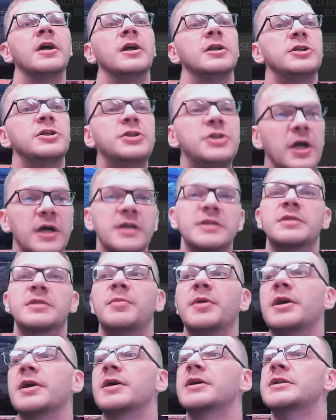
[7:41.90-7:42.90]
just
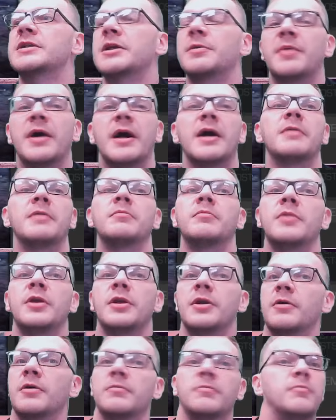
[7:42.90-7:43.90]
because Kabam,
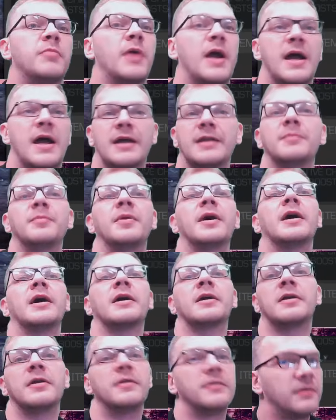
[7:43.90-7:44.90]
you know, had a
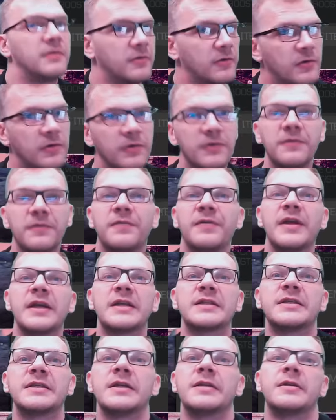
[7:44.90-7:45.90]
bug, couldn't
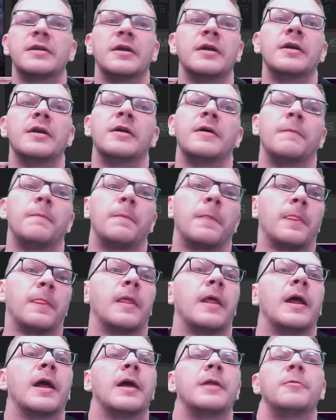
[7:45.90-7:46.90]
fix it,
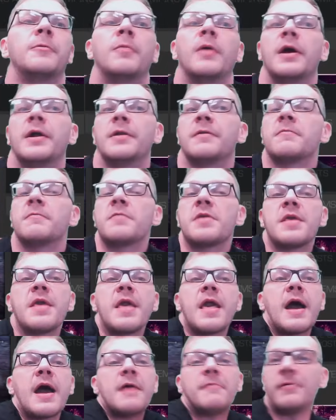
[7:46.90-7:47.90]
and went,
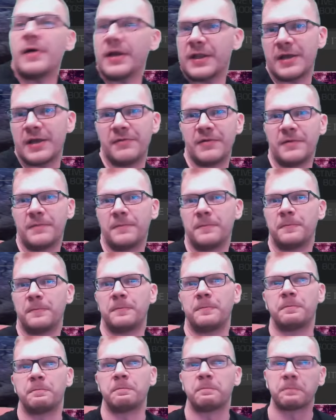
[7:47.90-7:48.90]
yeah, whatever.
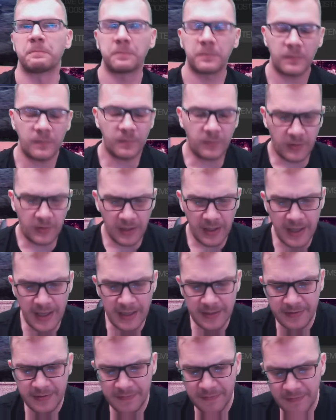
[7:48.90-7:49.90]

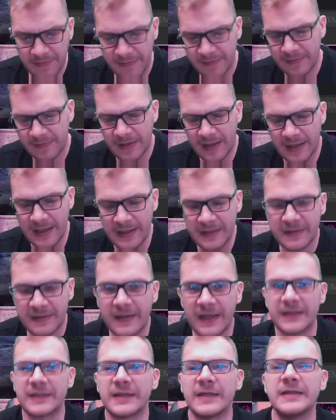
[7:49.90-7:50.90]
And again,
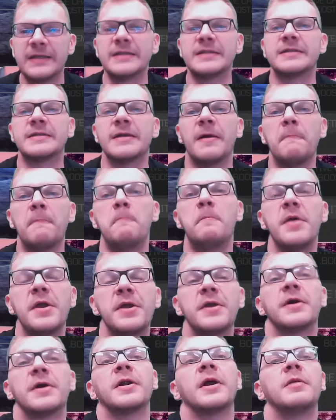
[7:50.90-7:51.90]
that is a
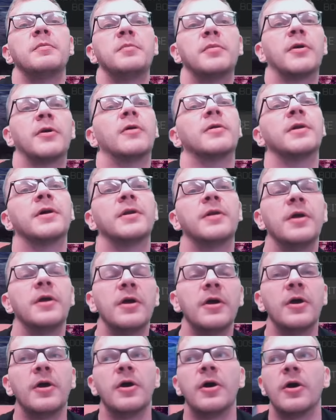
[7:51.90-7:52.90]
bigger and broader
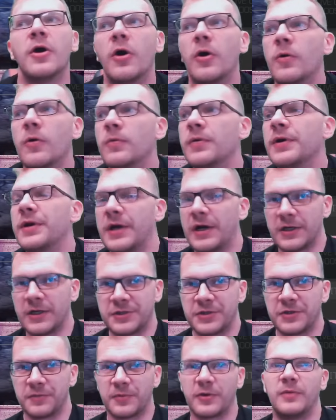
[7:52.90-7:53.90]

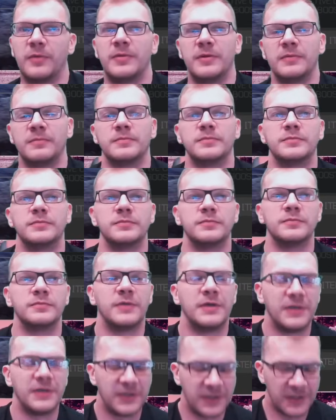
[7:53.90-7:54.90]
overarching problem.
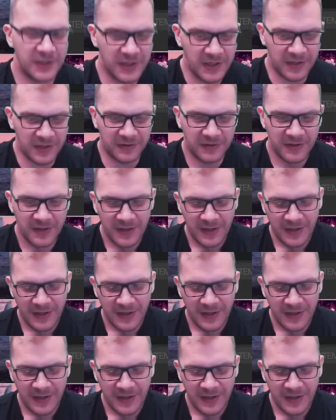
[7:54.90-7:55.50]
You know,